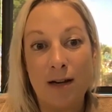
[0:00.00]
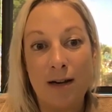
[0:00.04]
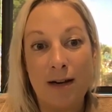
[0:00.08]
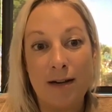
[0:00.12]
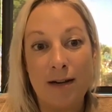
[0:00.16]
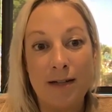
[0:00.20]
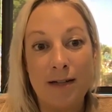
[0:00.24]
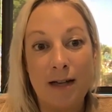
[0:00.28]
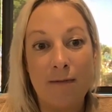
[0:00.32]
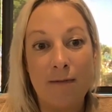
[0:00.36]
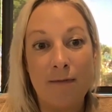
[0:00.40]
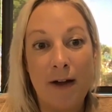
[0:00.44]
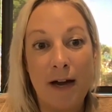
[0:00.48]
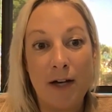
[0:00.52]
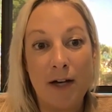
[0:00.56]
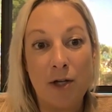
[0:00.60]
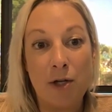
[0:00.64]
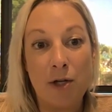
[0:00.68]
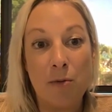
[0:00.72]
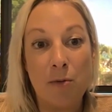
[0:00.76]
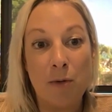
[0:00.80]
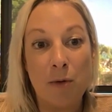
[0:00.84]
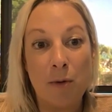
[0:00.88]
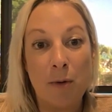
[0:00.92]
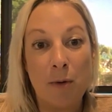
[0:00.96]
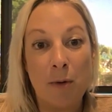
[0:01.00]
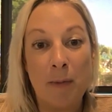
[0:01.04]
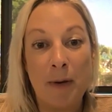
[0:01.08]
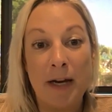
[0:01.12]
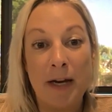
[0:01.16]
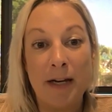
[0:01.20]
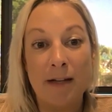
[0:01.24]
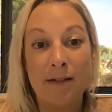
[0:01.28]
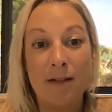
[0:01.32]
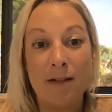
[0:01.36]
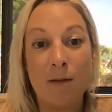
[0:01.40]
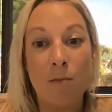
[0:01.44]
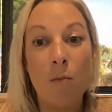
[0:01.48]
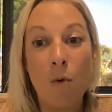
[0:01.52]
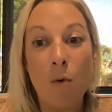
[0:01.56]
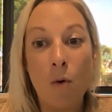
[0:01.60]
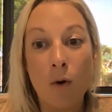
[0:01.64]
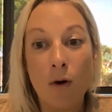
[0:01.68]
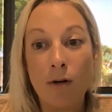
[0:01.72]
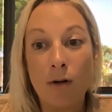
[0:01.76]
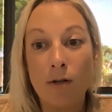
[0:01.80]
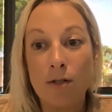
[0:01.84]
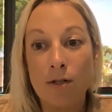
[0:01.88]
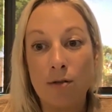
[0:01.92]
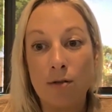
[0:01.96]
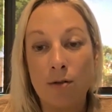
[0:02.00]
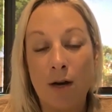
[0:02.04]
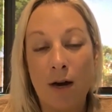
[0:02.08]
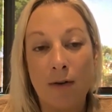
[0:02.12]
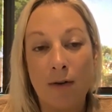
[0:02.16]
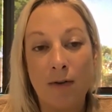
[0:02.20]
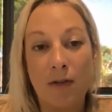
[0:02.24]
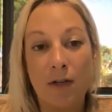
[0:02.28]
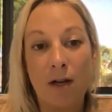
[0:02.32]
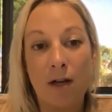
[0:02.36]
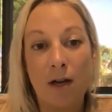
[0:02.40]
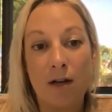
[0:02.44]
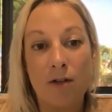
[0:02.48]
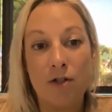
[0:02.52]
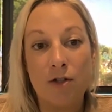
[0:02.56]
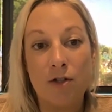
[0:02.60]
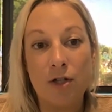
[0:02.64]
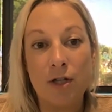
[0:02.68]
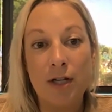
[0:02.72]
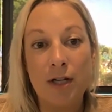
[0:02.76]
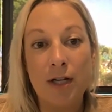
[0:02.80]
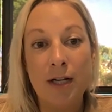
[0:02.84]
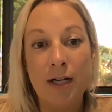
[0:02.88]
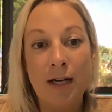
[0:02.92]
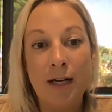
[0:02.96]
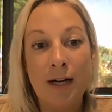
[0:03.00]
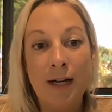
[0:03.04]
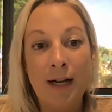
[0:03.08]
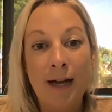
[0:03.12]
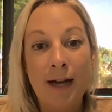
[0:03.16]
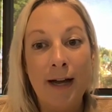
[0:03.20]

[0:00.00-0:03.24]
unidentified human remains in throughout the country.